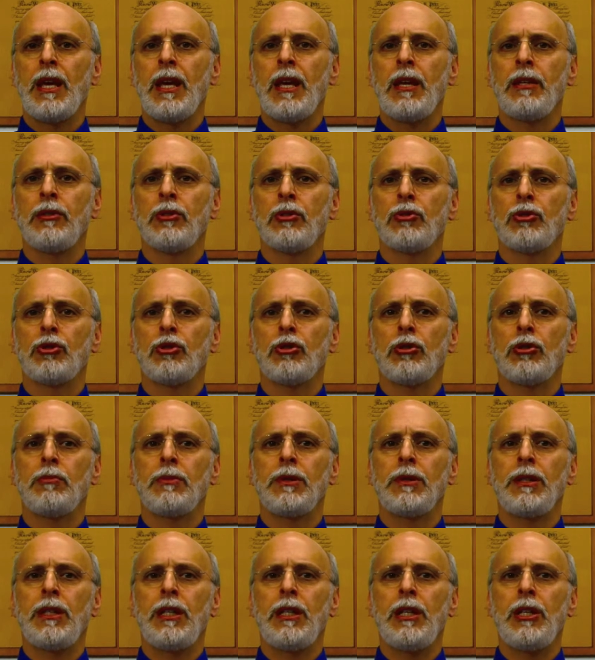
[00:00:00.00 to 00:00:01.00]
and
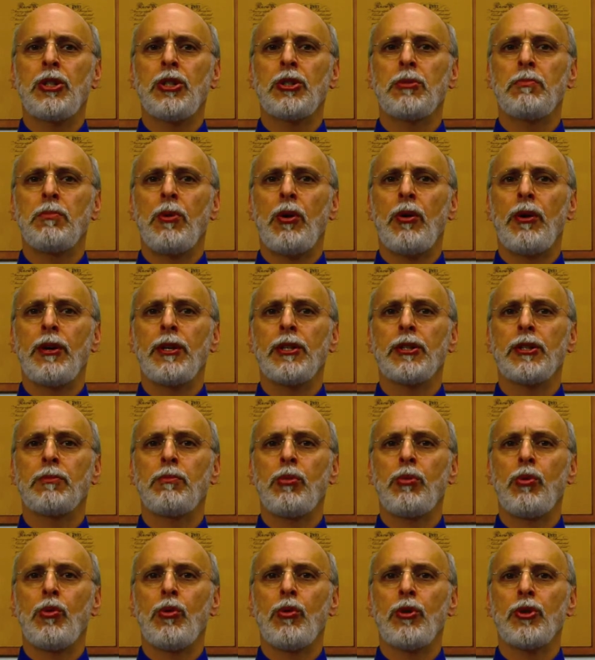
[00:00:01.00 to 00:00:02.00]
determine each party's
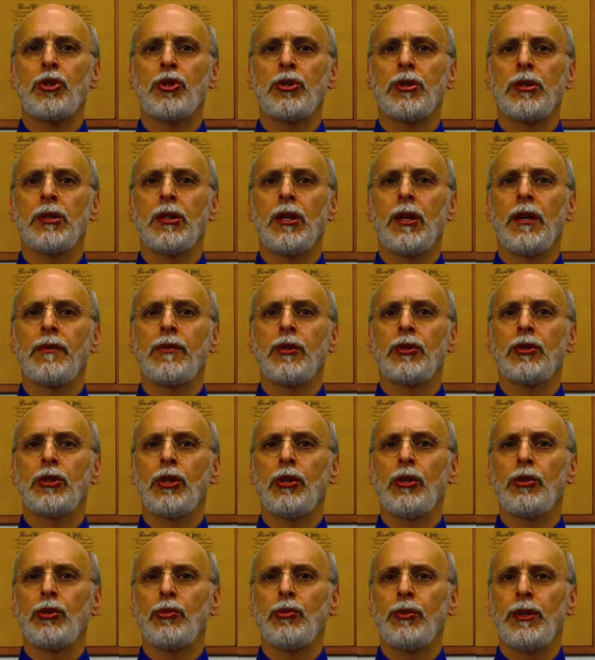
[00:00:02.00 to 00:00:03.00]
portion of the
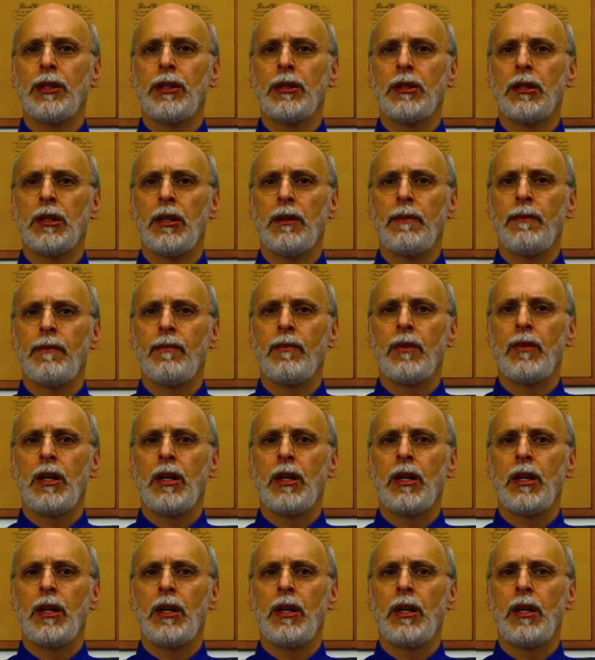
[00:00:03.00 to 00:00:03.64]
total income.